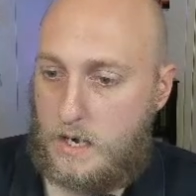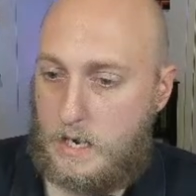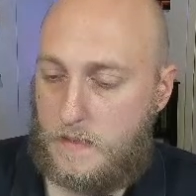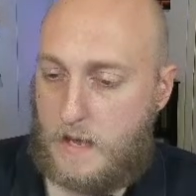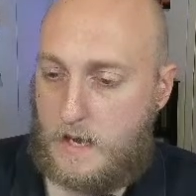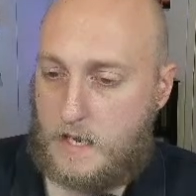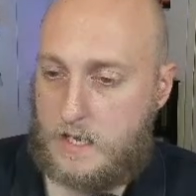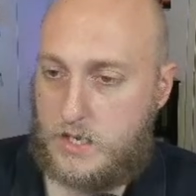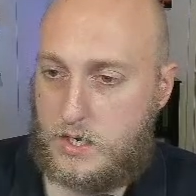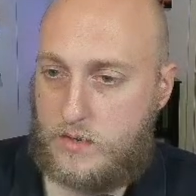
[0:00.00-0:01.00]
That
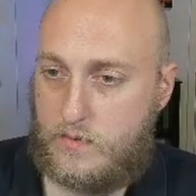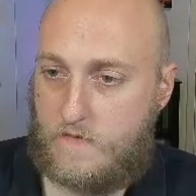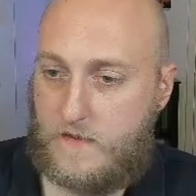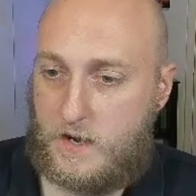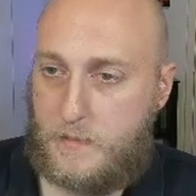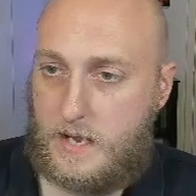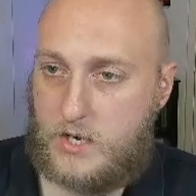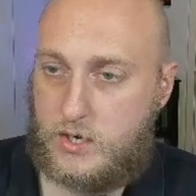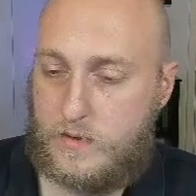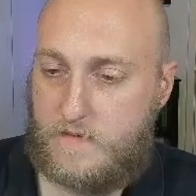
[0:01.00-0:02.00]
gets us through the file
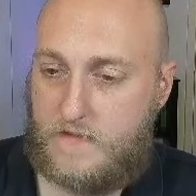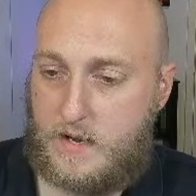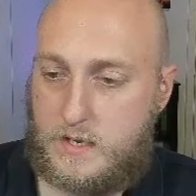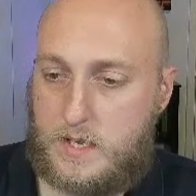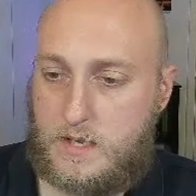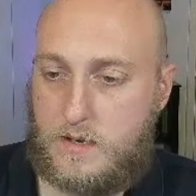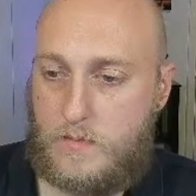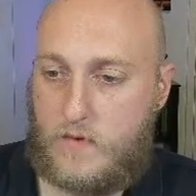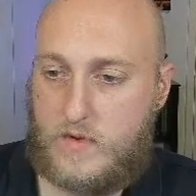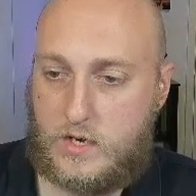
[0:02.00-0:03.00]
manager and the file system.
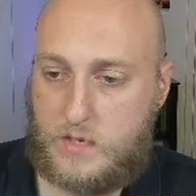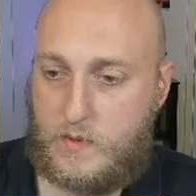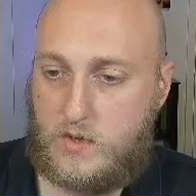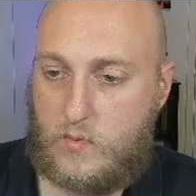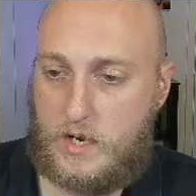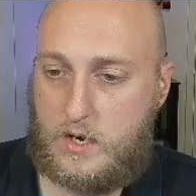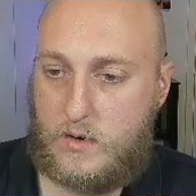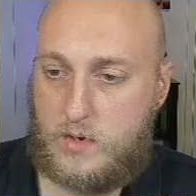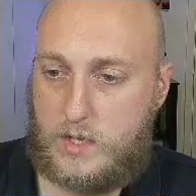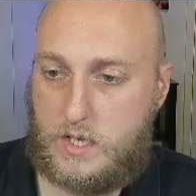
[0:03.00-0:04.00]
We've talked about the
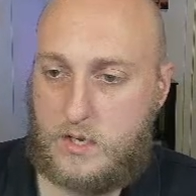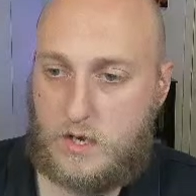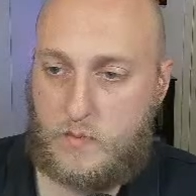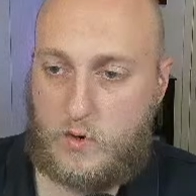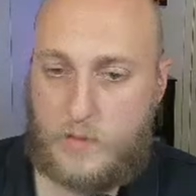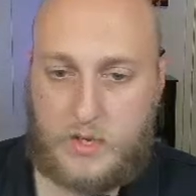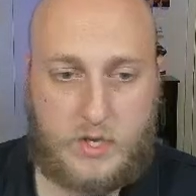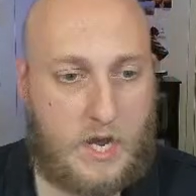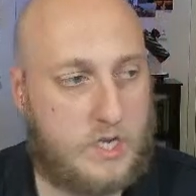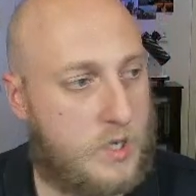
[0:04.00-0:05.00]
windows. Let's talk more about the
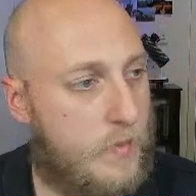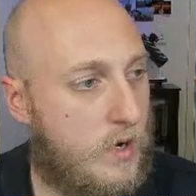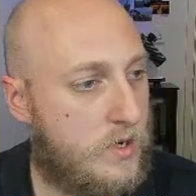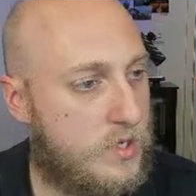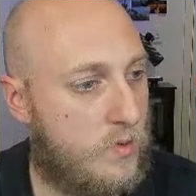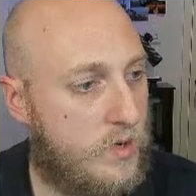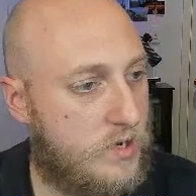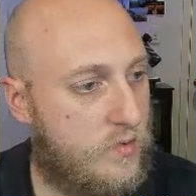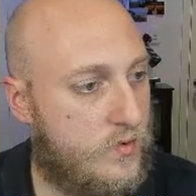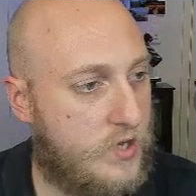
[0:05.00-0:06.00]
taskbar. So one
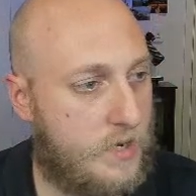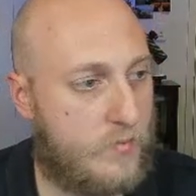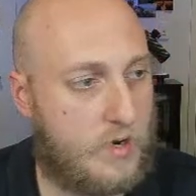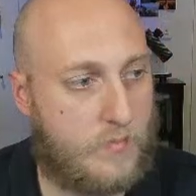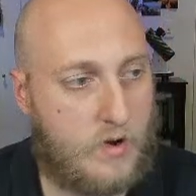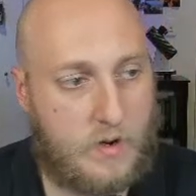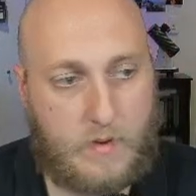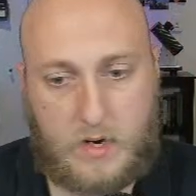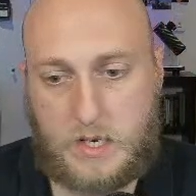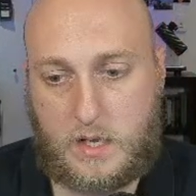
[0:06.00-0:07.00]
cool thing I'm pretty proud
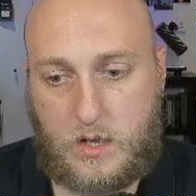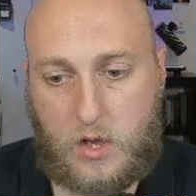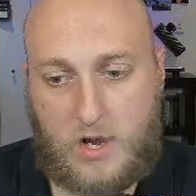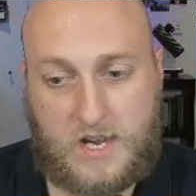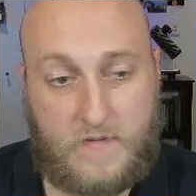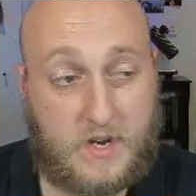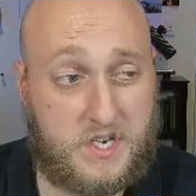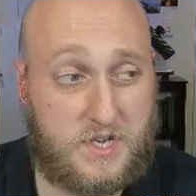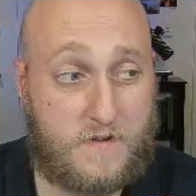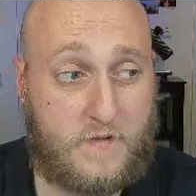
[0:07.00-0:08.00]
about is the clock. I've
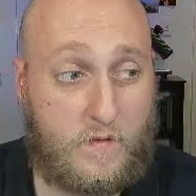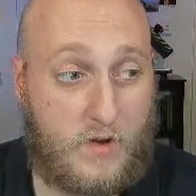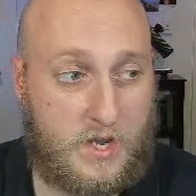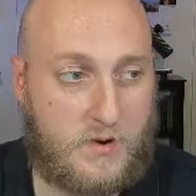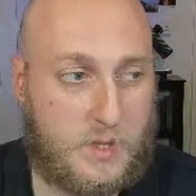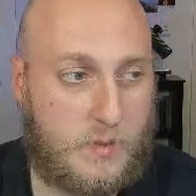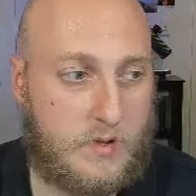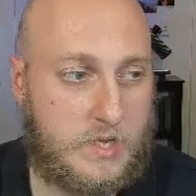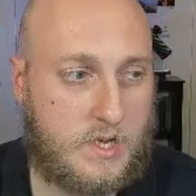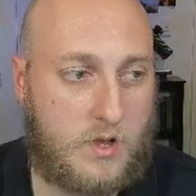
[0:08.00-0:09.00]
actually done a few videos about
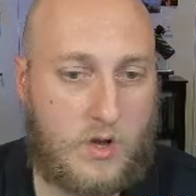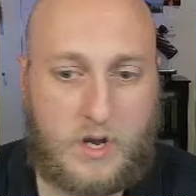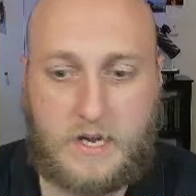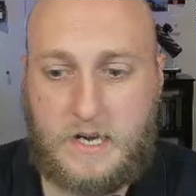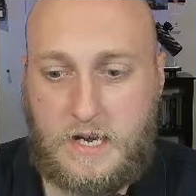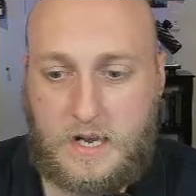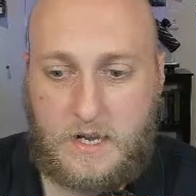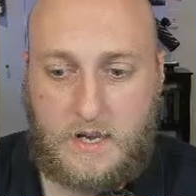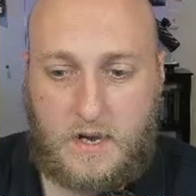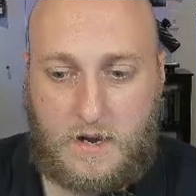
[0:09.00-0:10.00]
this clock.
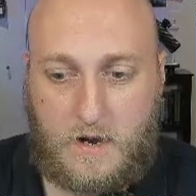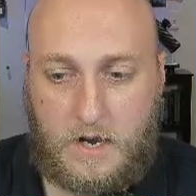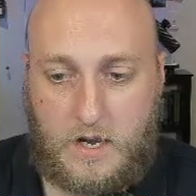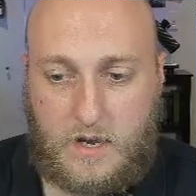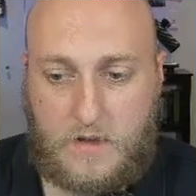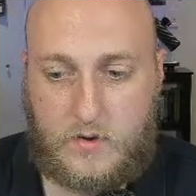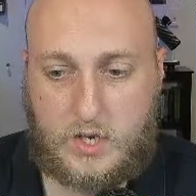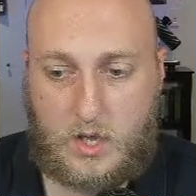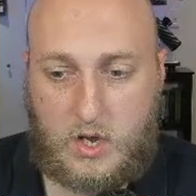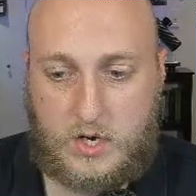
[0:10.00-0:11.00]
There's
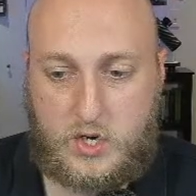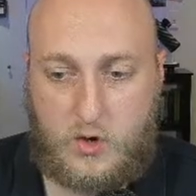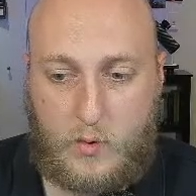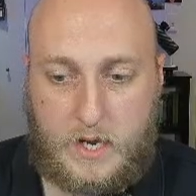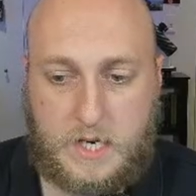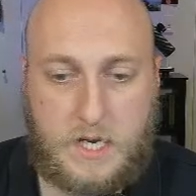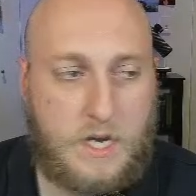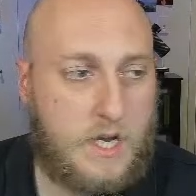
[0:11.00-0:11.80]
a lot to it.